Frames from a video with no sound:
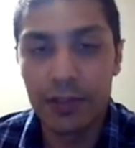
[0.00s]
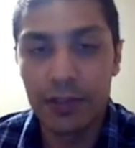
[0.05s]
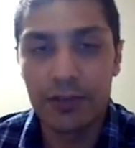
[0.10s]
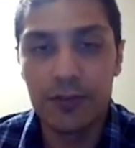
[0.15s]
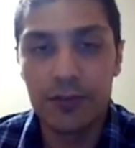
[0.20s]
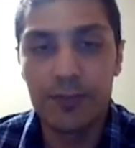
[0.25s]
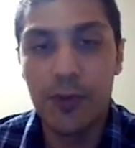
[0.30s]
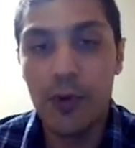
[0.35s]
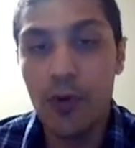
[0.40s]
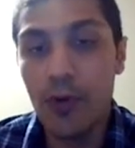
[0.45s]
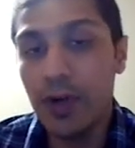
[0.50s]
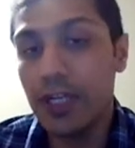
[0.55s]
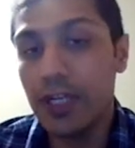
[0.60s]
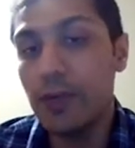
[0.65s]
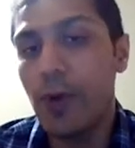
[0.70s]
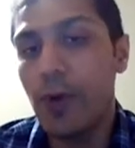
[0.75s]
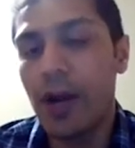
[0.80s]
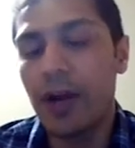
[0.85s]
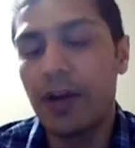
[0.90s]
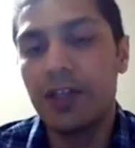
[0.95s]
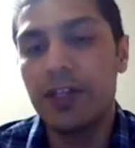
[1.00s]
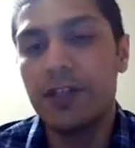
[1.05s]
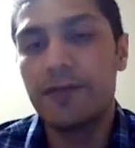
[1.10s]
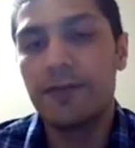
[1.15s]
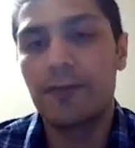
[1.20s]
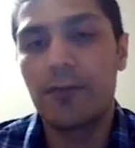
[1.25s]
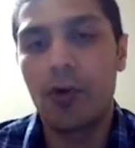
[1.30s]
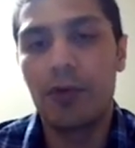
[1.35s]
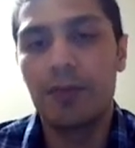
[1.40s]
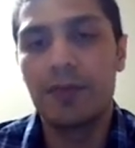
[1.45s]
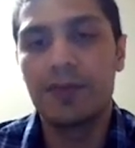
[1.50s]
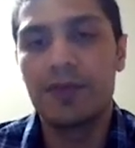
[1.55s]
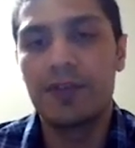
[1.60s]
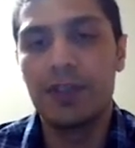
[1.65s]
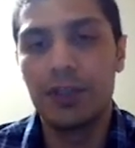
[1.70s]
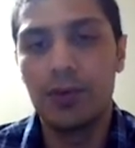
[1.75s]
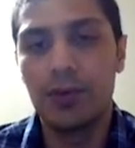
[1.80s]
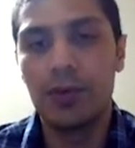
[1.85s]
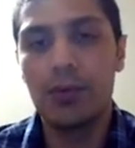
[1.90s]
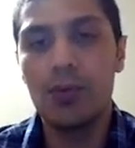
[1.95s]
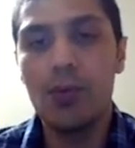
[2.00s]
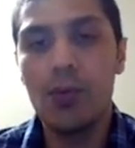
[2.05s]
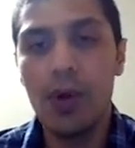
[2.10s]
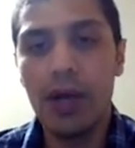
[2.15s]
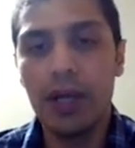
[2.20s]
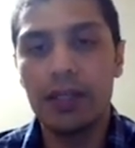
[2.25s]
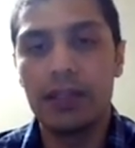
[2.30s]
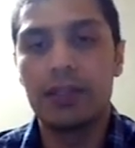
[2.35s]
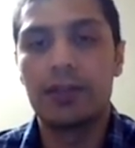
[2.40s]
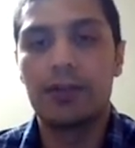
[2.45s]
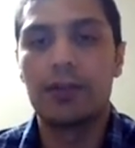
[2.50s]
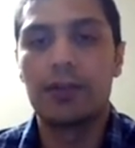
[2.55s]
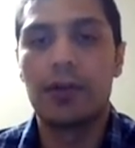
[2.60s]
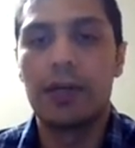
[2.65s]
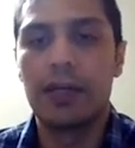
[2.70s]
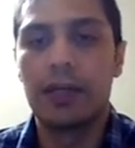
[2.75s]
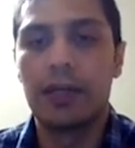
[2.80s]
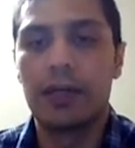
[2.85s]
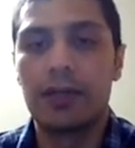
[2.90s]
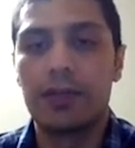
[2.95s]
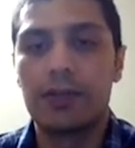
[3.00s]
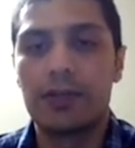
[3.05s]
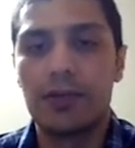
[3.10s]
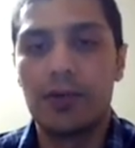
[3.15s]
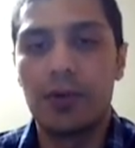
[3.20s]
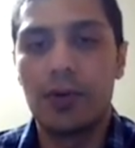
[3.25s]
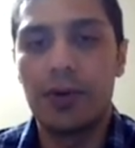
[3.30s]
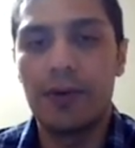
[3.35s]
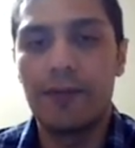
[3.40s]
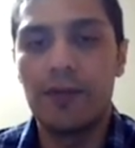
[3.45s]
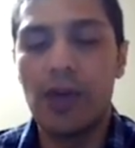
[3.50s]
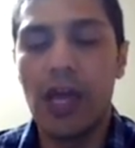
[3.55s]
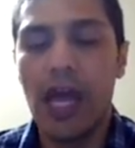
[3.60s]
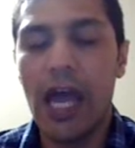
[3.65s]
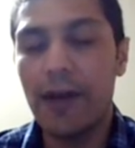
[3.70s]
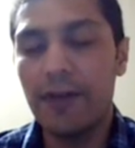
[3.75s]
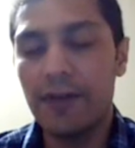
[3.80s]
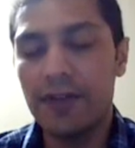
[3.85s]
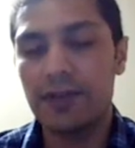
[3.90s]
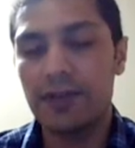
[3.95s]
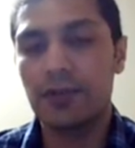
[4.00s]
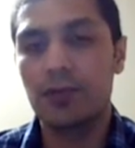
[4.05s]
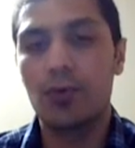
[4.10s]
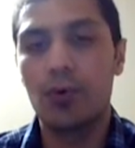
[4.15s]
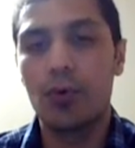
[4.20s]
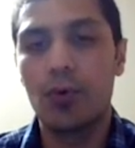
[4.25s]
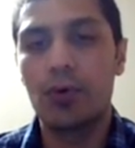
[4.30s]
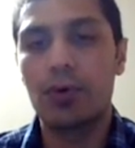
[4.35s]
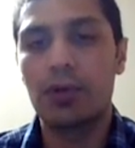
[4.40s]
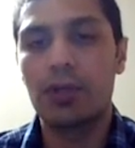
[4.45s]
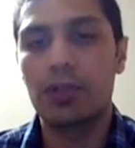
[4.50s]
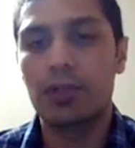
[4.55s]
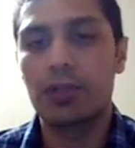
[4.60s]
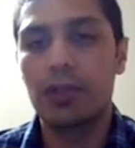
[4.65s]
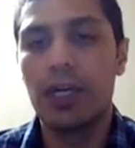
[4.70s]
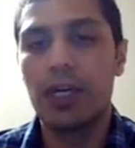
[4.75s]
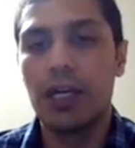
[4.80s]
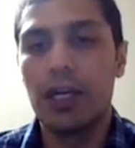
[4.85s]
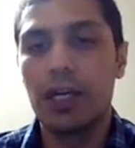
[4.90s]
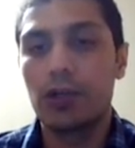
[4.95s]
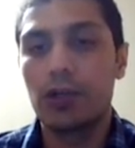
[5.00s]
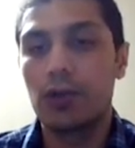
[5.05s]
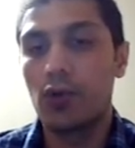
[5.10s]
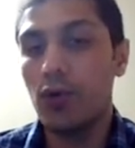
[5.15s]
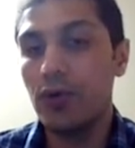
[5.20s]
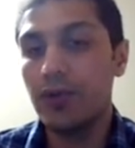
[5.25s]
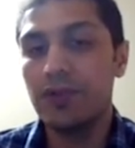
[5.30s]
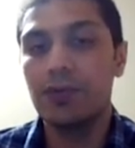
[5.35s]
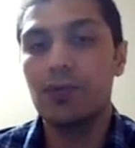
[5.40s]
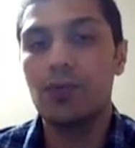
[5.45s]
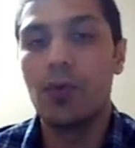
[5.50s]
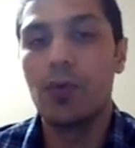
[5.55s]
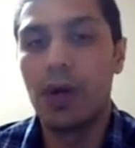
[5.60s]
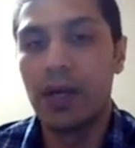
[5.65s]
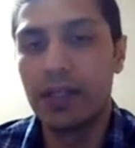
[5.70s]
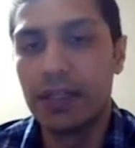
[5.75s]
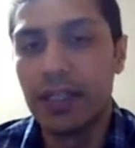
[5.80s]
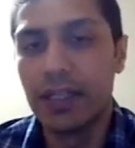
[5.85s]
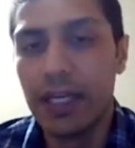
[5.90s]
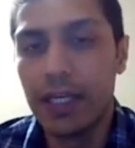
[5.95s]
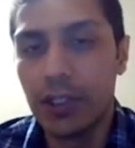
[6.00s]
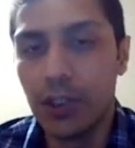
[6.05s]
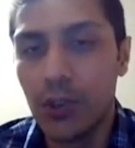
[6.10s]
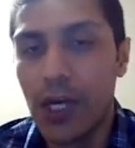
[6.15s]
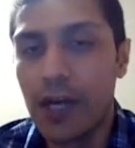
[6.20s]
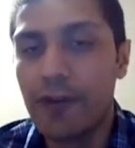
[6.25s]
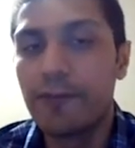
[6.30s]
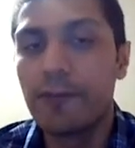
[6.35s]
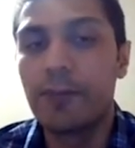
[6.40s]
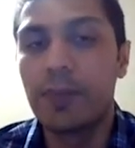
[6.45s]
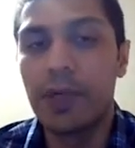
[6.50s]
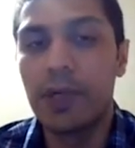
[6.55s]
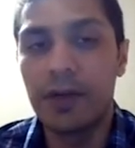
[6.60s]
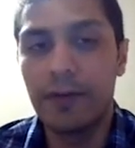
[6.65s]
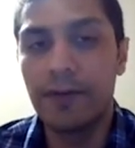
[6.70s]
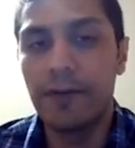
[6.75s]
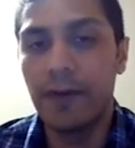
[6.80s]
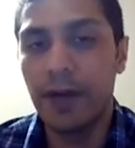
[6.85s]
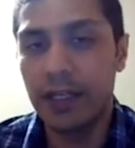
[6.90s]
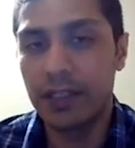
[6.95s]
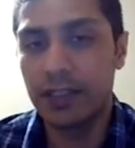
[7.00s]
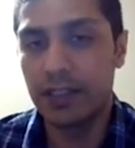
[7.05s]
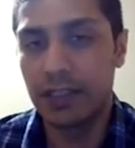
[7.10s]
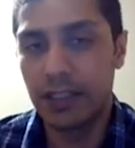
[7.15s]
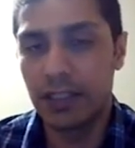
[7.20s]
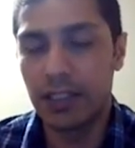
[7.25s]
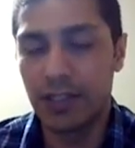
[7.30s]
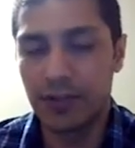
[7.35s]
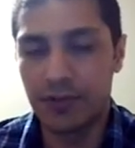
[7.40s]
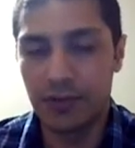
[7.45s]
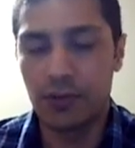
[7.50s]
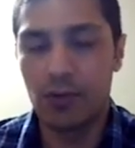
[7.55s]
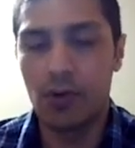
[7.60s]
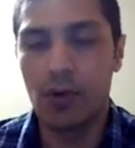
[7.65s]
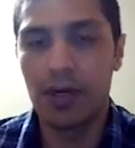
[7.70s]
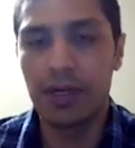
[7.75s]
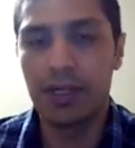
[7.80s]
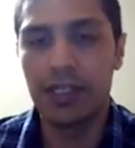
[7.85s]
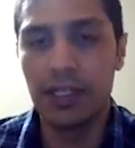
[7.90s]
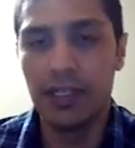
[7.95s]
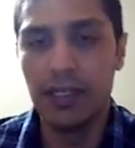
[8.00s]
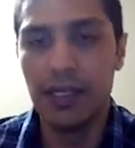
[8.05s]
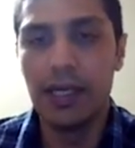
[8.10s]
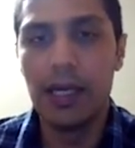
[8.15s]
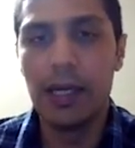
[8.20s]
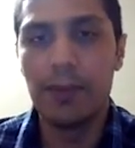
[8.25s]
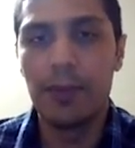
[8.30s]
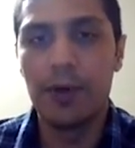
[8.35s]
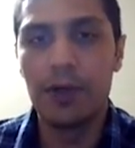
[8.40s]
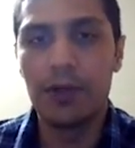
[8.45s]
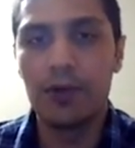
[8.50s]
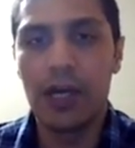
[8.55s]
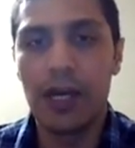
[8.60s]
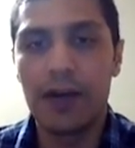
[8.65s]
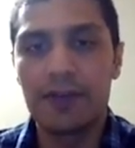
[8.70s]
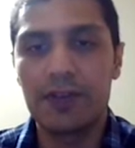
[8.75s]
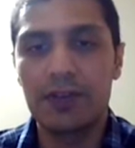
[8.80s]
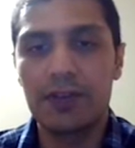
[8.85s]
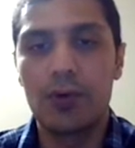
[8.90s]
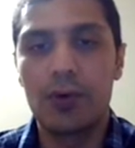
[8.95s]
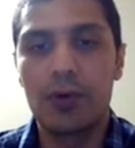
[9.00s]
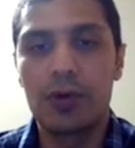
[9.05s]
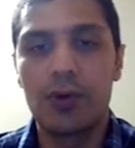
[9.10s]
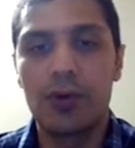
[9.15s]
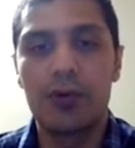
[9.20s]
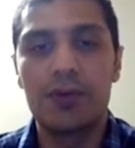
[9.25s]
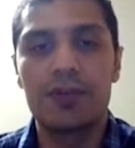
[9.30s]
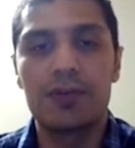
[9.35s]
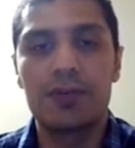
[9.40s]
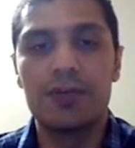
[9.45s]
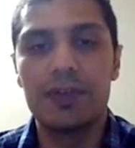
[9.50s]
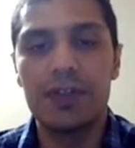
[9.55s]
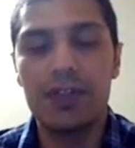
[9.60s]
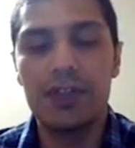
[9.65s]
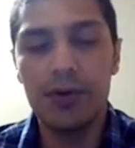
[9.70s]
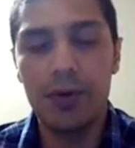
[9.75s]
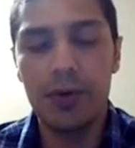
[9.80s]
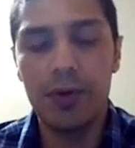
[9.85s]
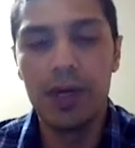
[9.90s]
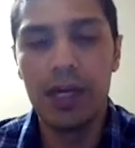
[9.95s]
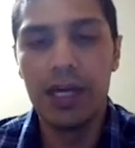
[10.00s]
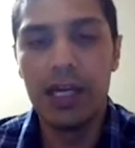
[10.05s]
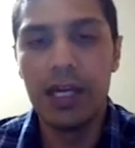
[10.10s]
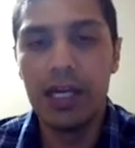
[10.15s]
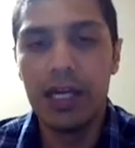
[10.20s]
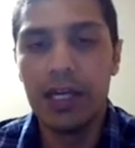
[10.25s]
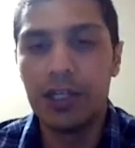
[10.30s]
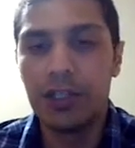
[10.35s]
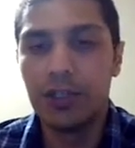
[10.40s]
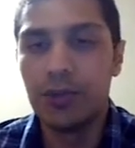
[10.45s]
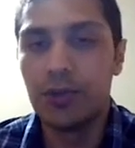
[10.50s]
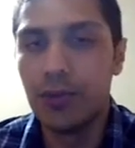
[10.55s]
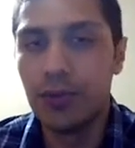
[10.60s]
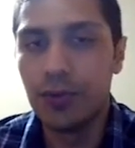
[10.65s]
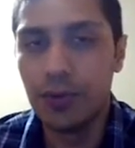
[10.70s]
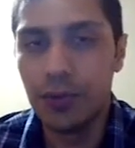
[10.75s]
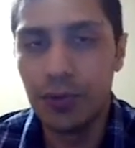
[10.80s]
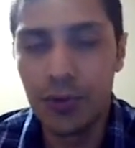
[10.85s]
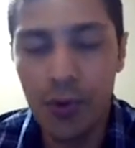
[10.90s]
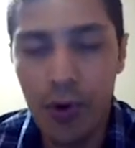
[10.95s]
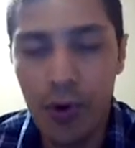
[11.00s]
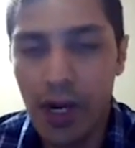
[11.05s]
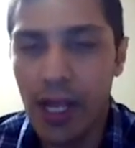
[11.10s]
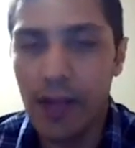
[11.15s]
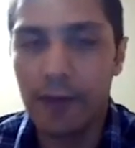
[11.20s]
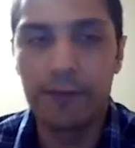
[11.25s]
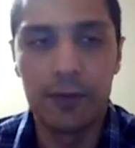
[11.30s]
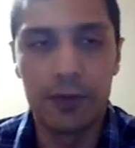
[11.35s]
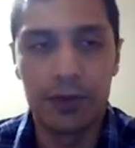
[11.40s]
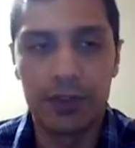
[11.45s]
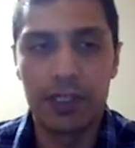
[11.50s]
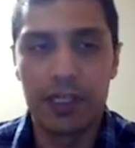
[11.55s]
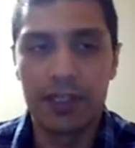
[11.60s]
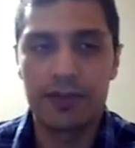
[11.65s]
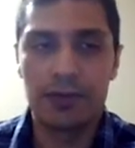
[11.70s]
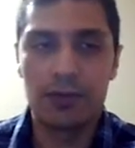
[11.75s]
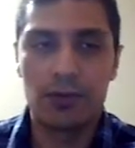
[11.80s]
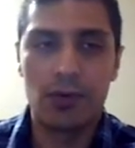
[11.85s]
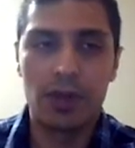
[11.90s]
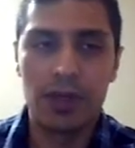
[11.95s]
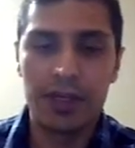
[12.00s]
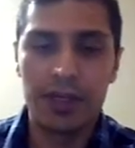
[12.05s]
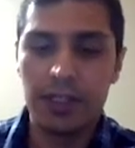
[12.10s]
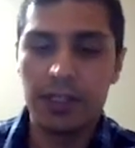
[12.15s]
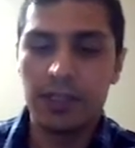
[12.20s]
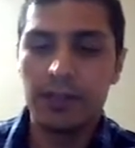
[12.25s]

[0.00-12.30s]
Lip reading: So purity varies from 0 to 1. So if you have a score close to 1, you have perfect cluster quality. If you have a score close to 0, you don't have good cluster quality.